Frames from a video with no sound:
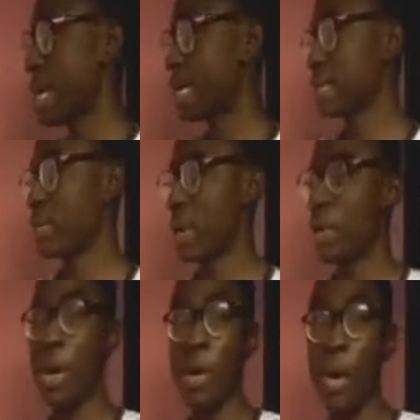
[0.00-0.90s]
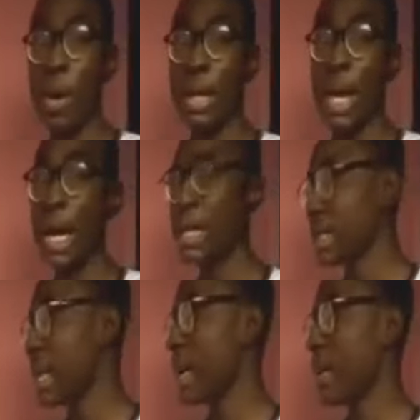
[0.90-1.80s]
x1 comma y1 and
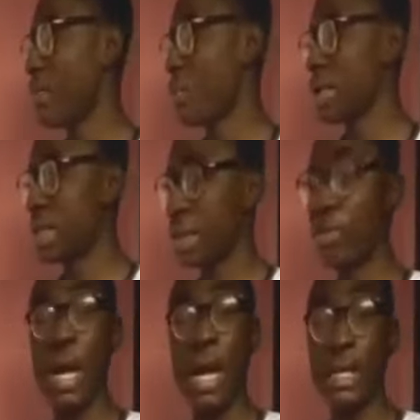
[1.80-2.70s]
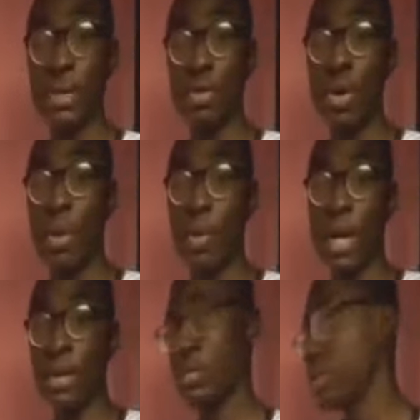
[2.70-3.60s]
point x2 comma
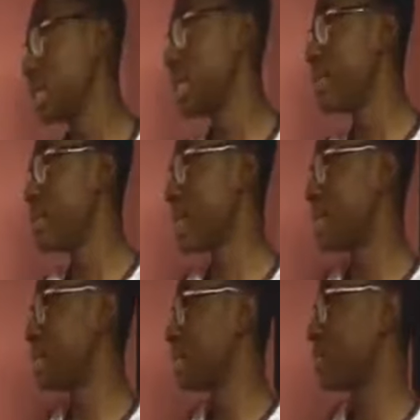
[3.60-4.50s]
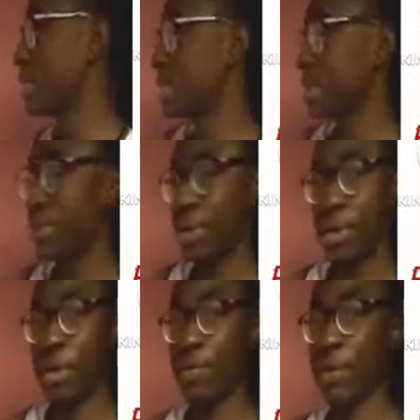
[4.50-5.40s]
y2 is given by this. So this is the
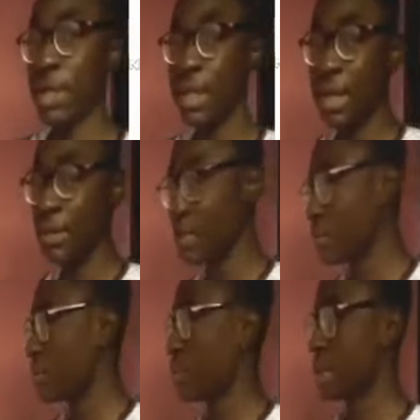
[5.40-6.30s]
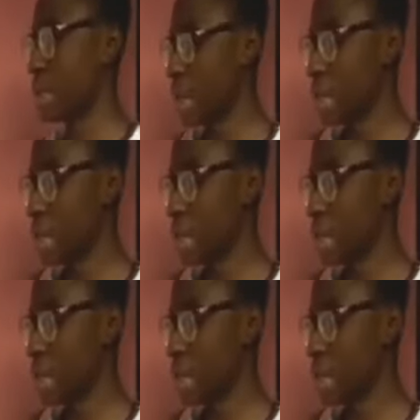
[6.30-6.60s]
equation of distance between 2 points.